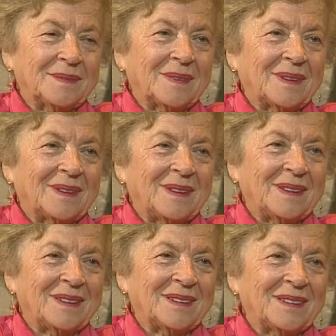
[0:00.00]
Could you
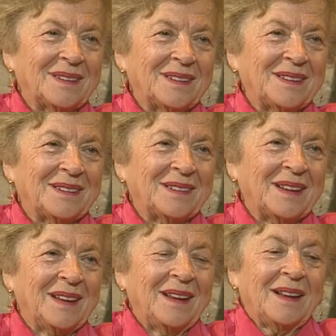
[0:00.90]
tell us your name, please?
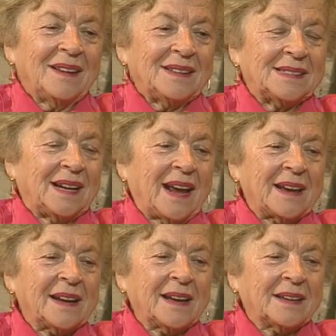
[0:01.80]

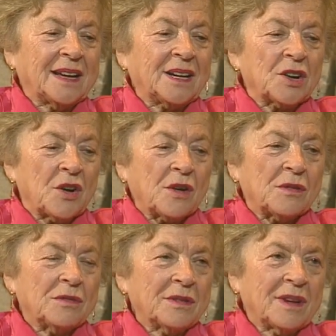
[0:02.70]
Lanka
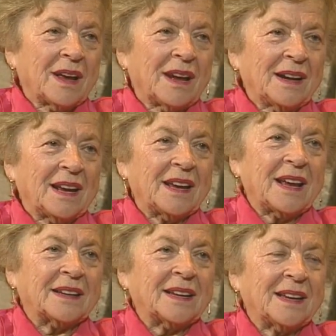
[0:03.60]
Ilkow, L A
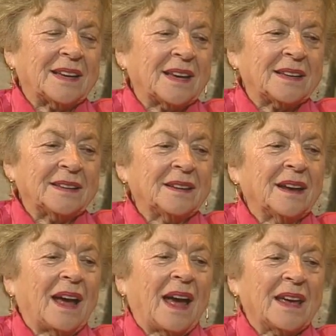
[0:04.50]
N K
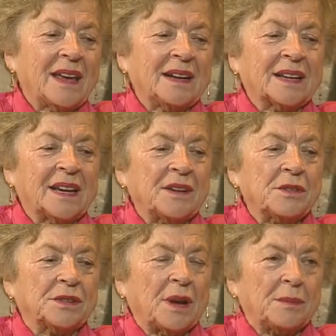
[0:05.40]
A I L K
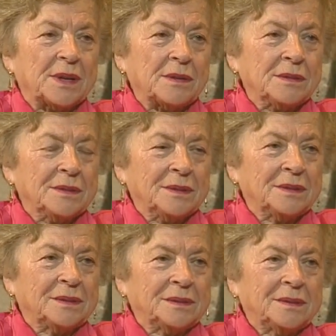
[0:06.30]
O W.
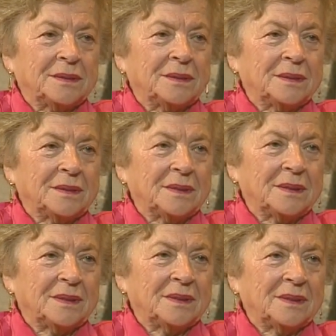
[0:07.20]

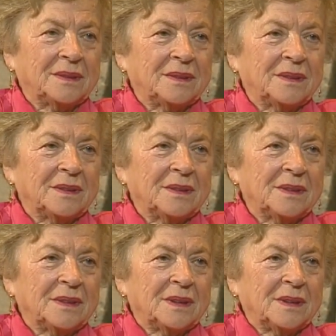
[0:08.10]
And what was your
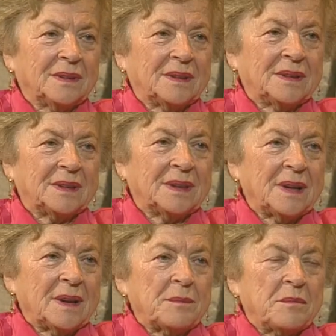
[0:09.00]
maiden name?
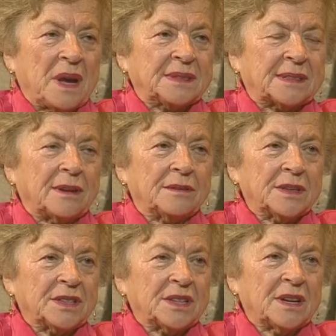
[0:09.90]

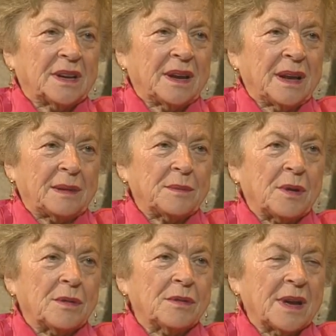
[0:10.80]
Mashkovich, M
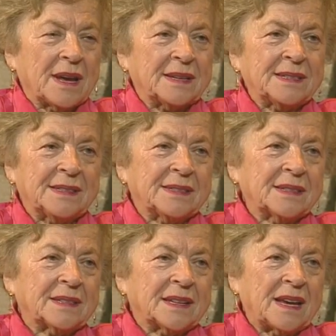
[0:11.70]
O
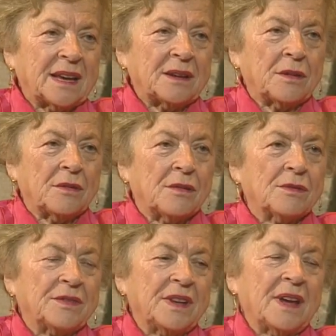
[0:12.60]
S K O
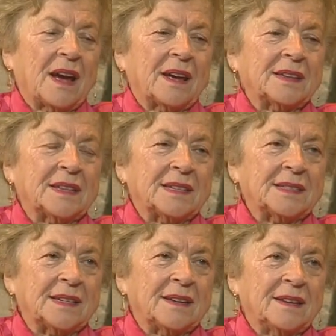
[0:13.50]
V I T
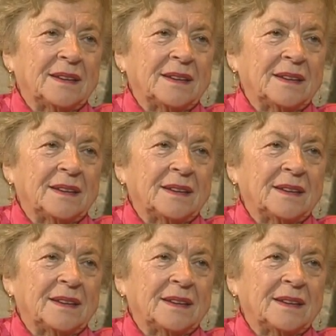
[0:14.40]
C.